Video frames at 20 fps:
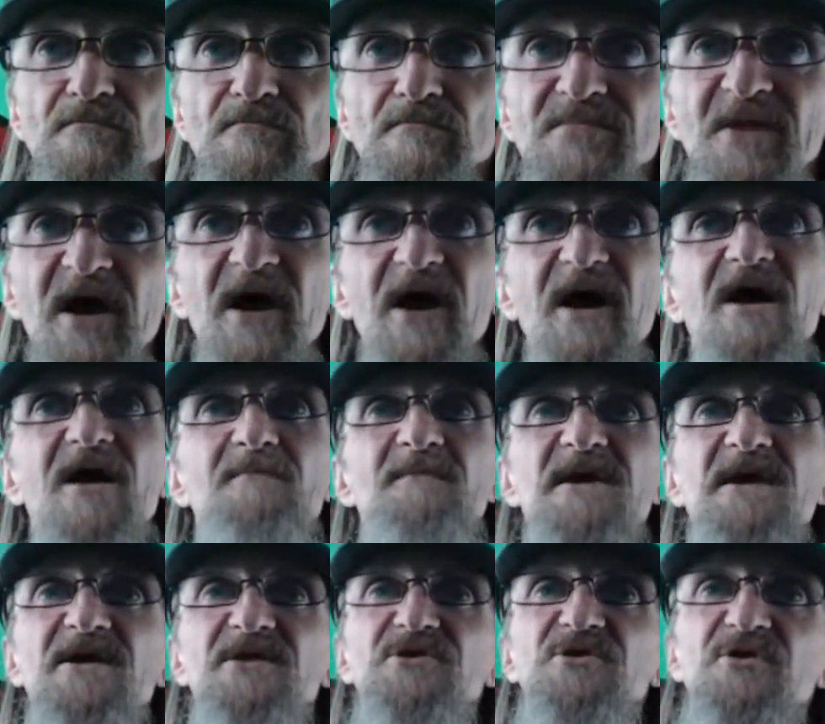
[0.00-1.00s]
Ah,
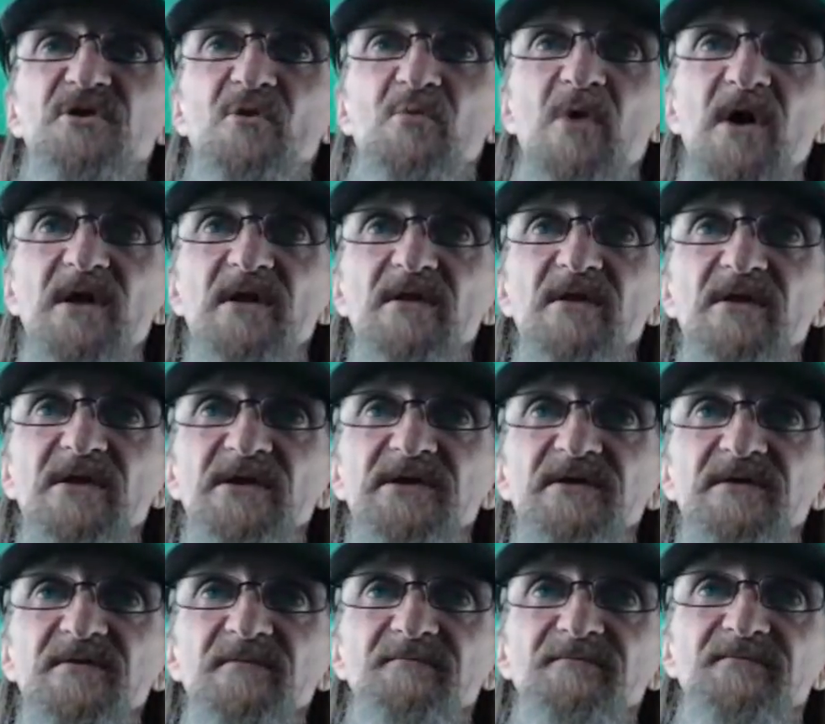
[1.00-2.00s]
man, you know what,
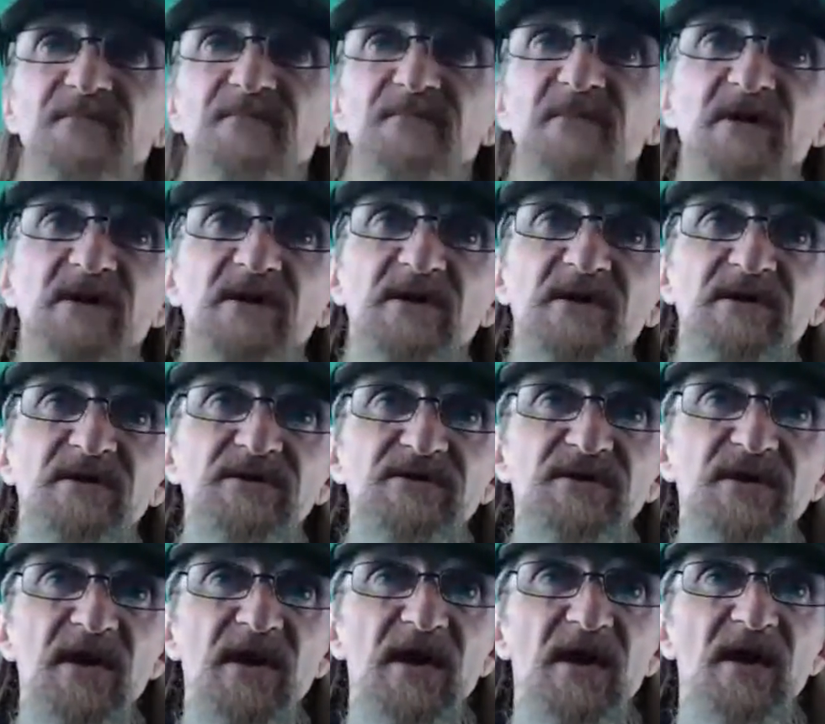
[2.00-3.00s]
Lily?
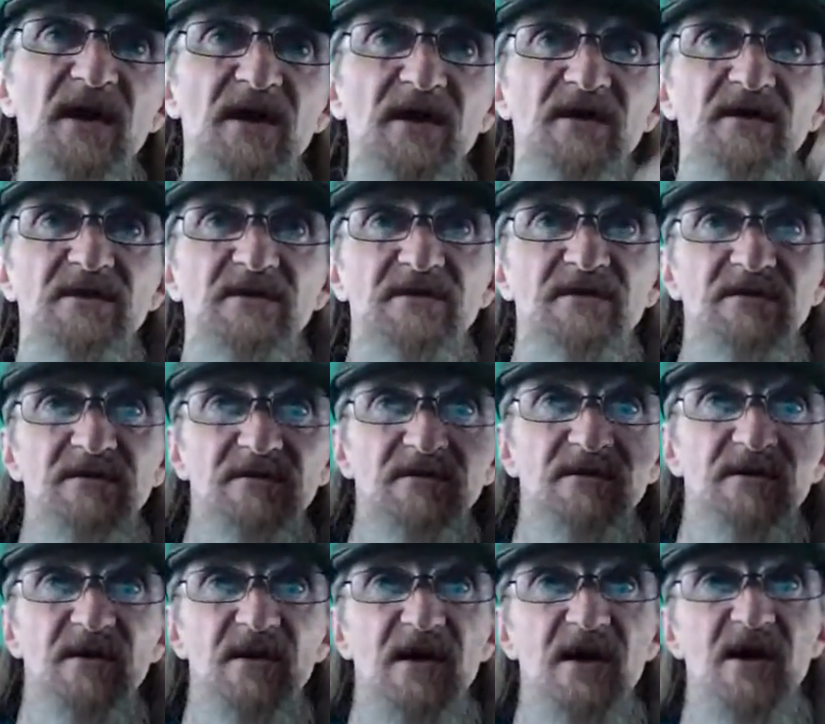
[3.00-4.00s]
Yeah,
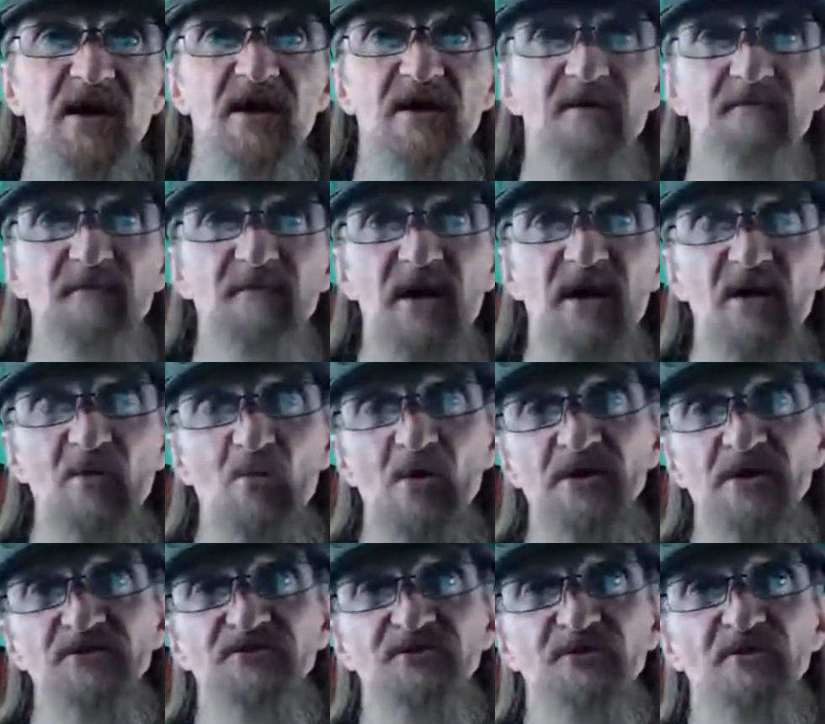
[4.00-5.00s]
I
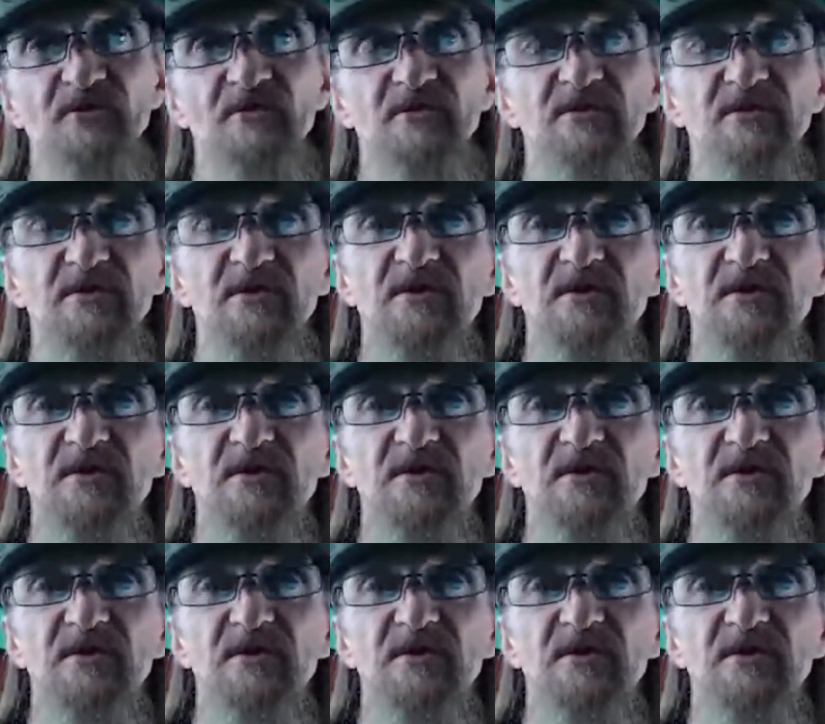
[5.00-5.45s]
wanted to.